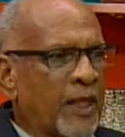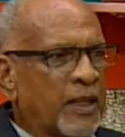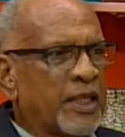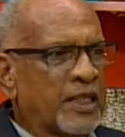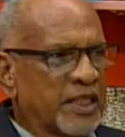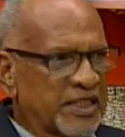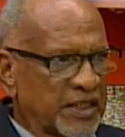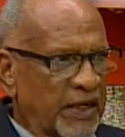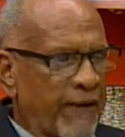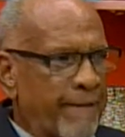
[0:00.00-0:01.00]
that
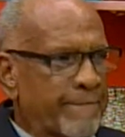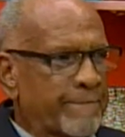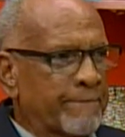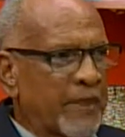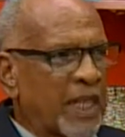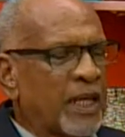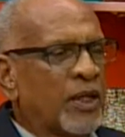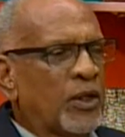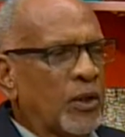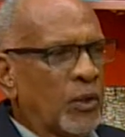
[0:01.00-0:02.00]
listen,
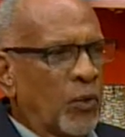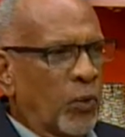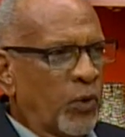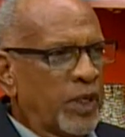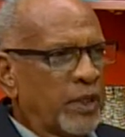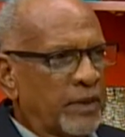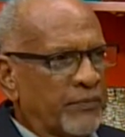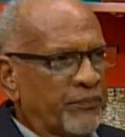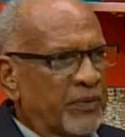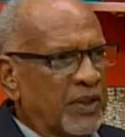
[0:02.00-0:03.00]
we
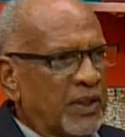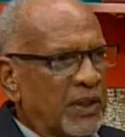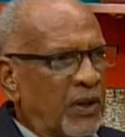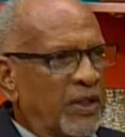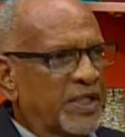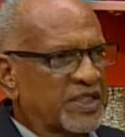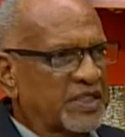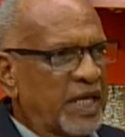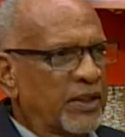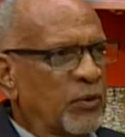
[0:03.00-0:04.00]

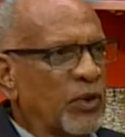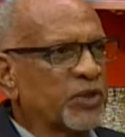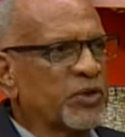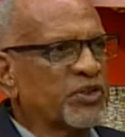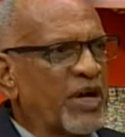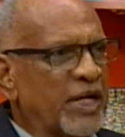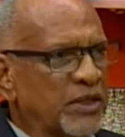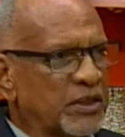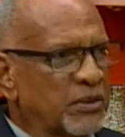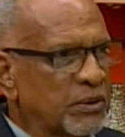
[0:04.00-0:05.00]
understand what you're trying
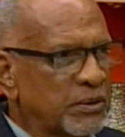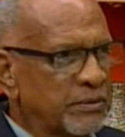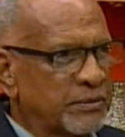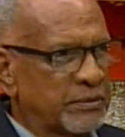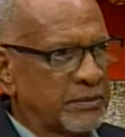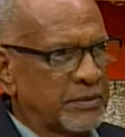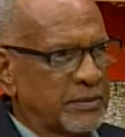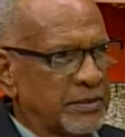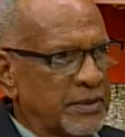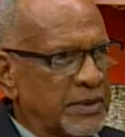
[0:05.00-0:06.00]
to do,
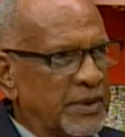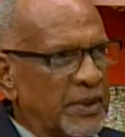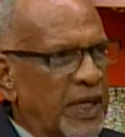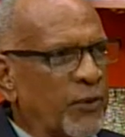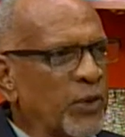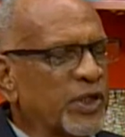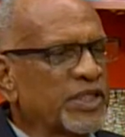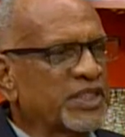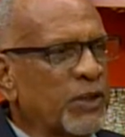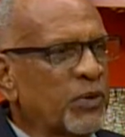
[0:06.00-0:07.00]
and we
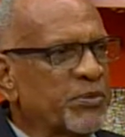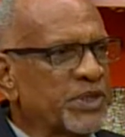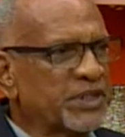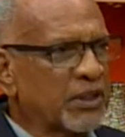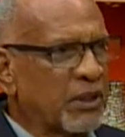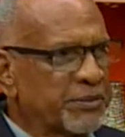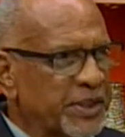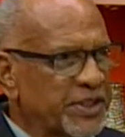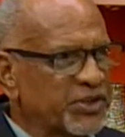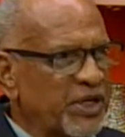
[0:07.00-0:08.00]
understand what Mr.
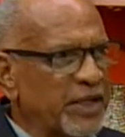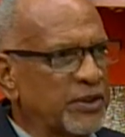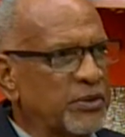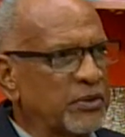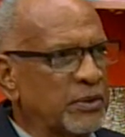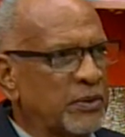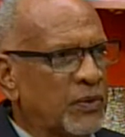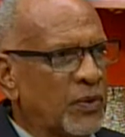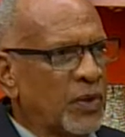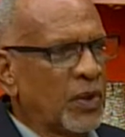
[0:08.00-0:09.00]
Compton is trying to do.
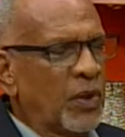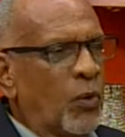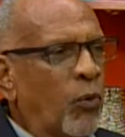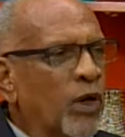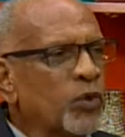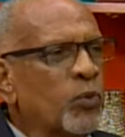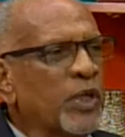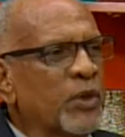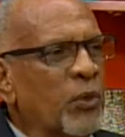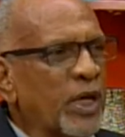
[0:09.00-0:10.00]
What
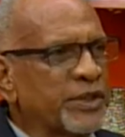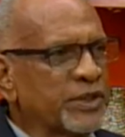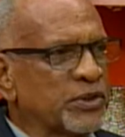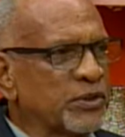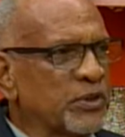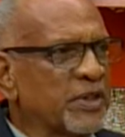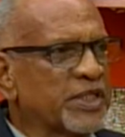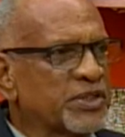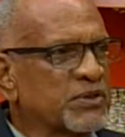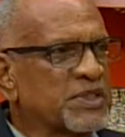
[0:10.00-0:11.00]
we want you to do
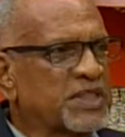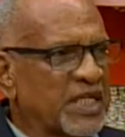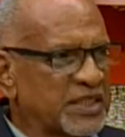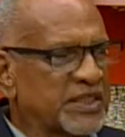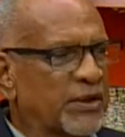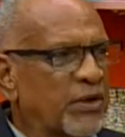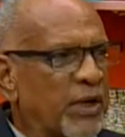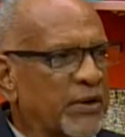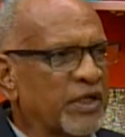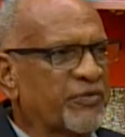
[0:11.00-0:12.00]
is to test the
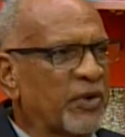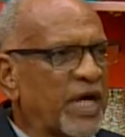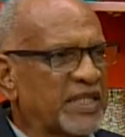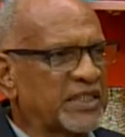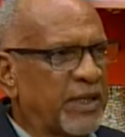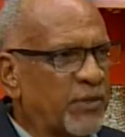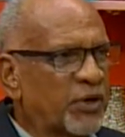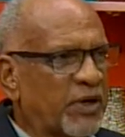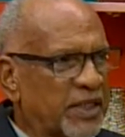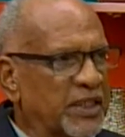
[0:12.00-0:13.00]
ground. If you are as
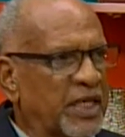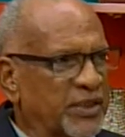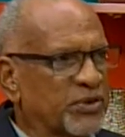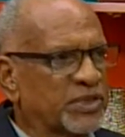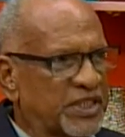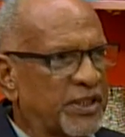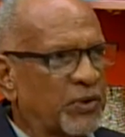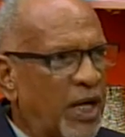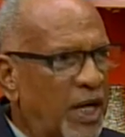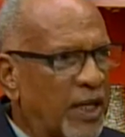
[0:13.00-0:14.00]
democratic as you say
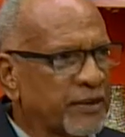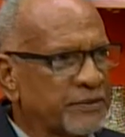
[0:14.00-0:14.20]
you are,